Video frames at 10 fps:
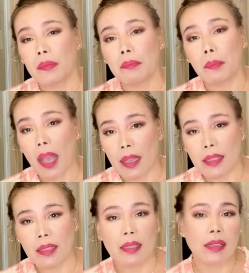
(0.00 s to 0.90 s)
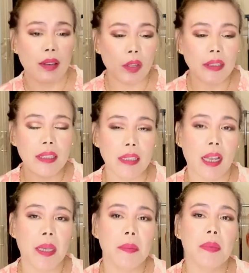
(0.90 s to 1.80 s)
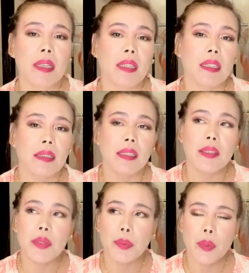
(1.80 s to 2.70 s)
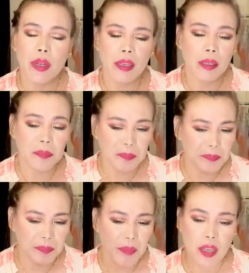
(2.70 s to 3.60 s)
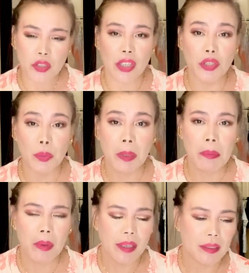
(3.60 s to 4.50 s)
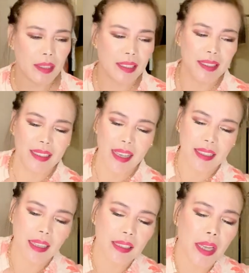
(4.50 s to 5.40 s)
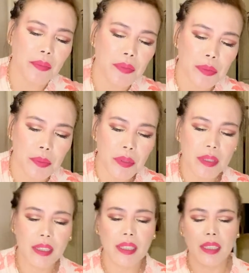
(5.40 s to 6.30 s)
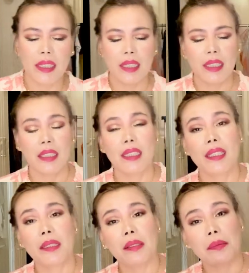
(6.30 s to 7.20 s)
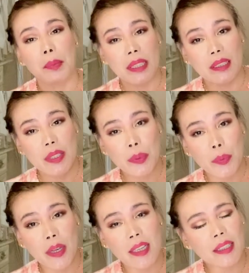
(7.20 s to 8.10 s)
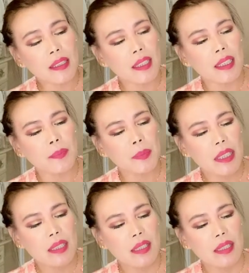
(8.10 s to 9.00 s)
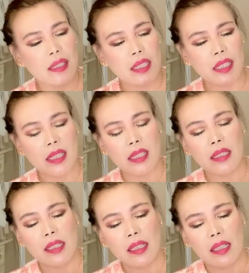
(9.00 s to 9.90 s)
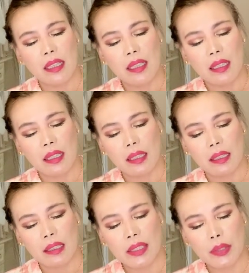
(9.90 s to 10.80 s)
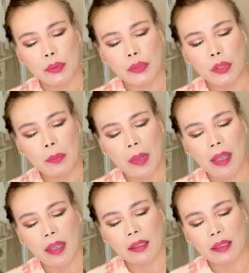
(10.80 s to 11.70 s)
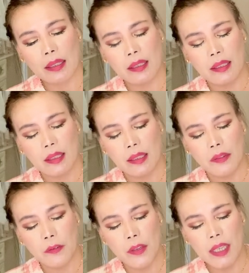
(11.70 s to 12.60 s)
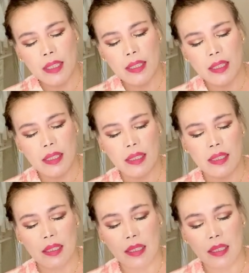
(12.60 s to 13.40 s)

masks all the time. That is why I changed my mind and I have to pick this one. It's the Studio MAC Fix.